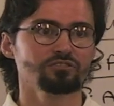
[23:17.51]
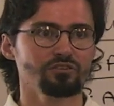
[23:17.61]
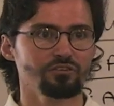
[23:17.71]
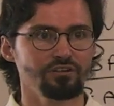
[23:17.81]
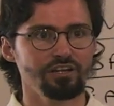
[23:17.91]

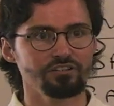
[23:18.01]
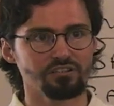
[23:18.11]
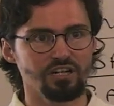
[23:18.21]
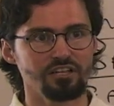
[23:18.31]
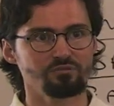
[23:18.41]
So there is
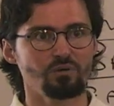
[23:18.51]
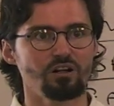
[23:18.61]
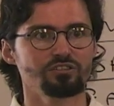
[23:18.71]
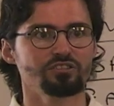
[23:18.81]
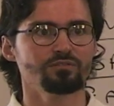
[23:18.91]
a
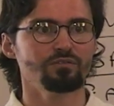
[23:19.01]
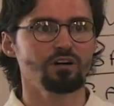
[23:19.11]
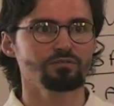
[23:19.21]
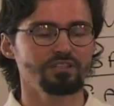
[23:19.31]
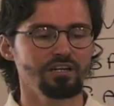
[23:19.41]
cosmology
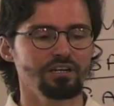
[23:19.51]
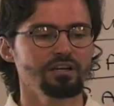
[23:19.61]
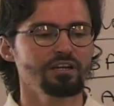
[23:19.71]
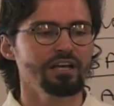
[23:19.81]
involved in it.